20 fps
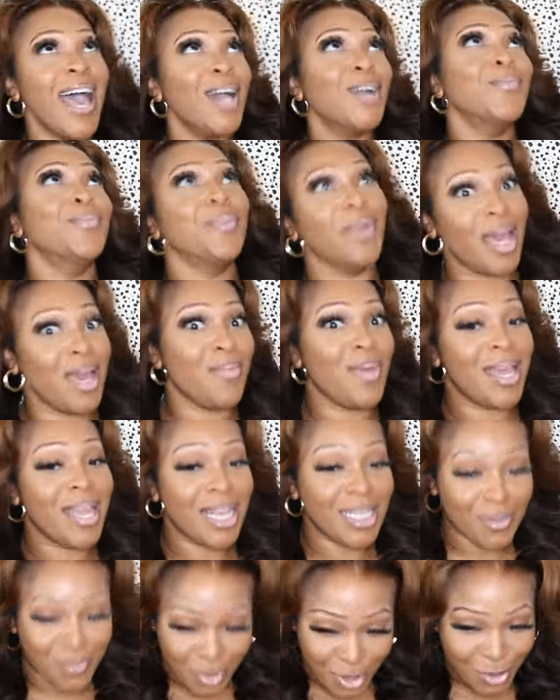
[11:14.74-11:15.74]
Baby,
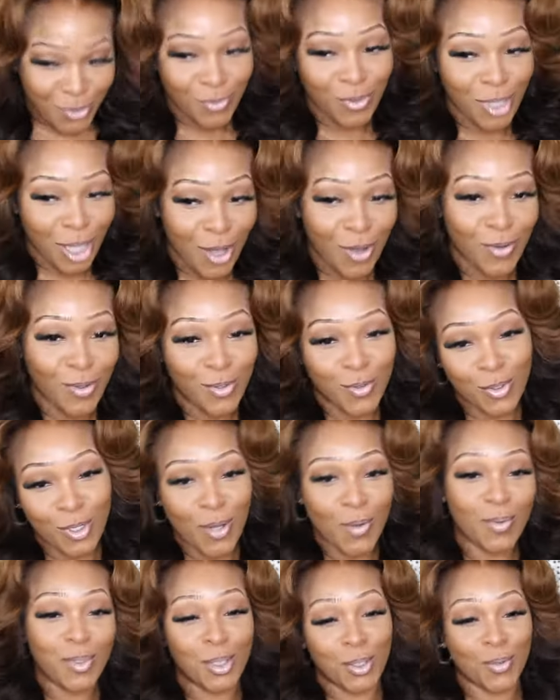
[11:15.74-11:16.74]
that's when you know you
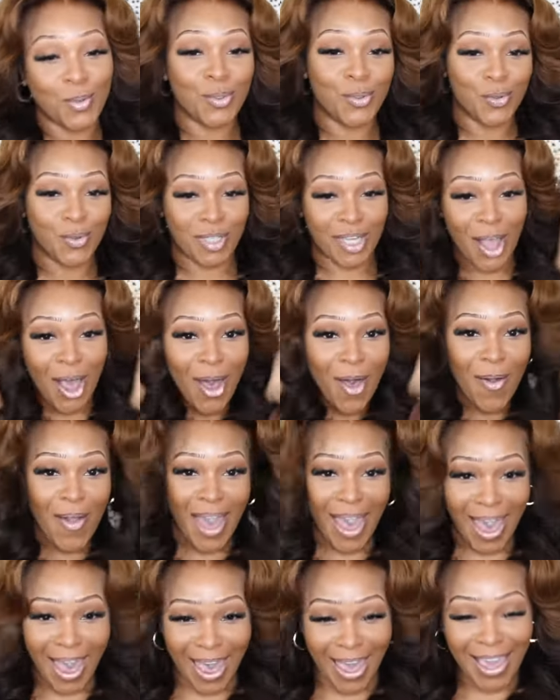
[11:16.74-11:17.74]
know what you're doing.
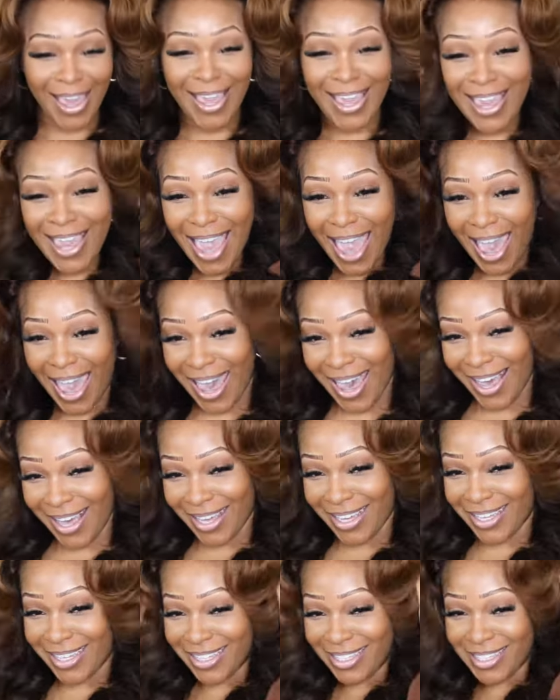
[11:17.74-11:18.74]
Okay,
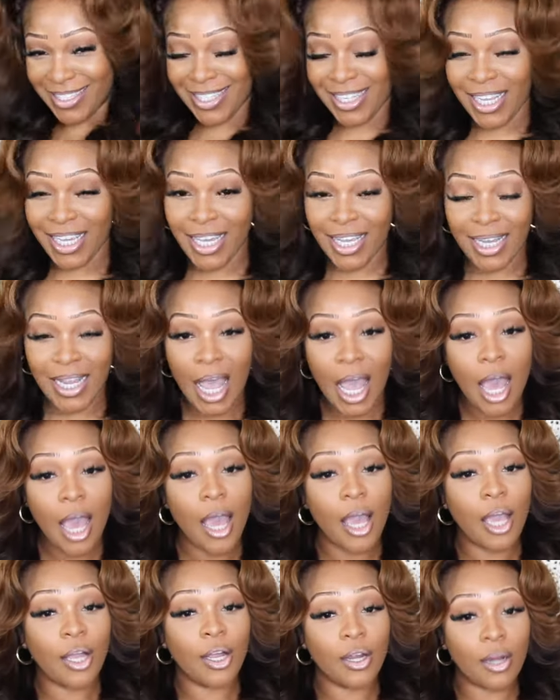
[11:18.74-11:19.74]
yes. Look at,
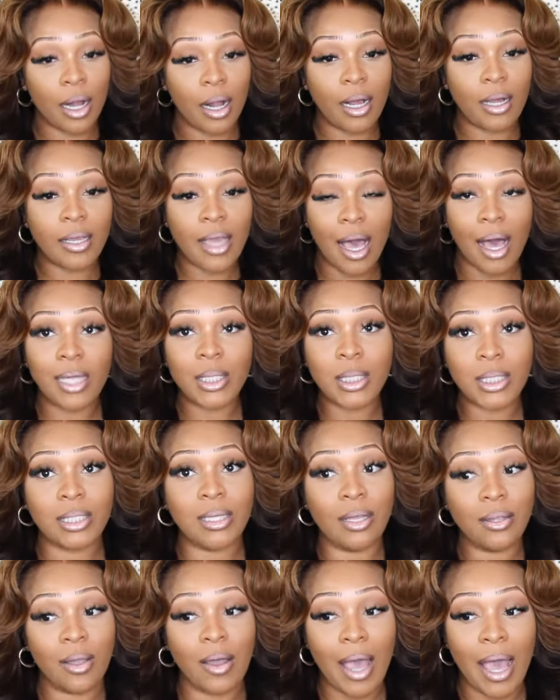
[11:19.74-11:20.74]
girl, y'all just
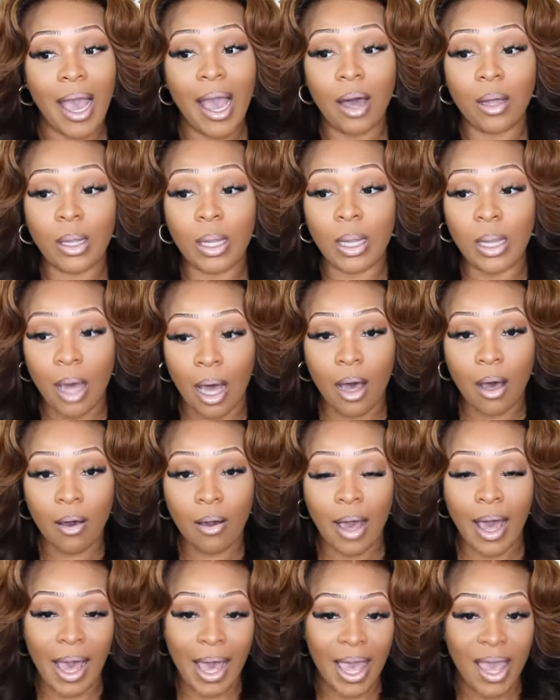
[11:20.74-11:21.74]
don't know how
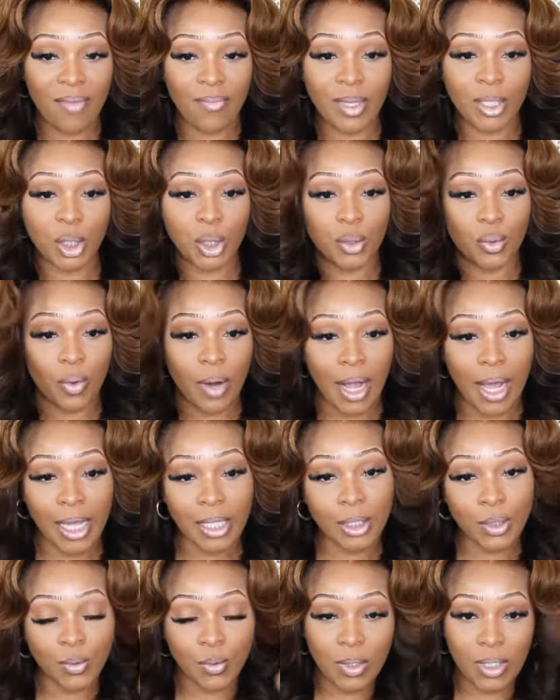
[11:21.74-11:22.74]
long I have been
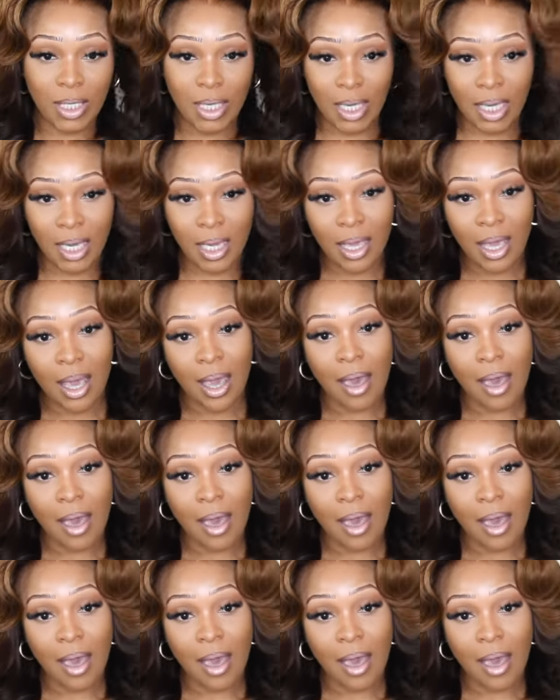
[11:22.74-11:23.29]
trying to get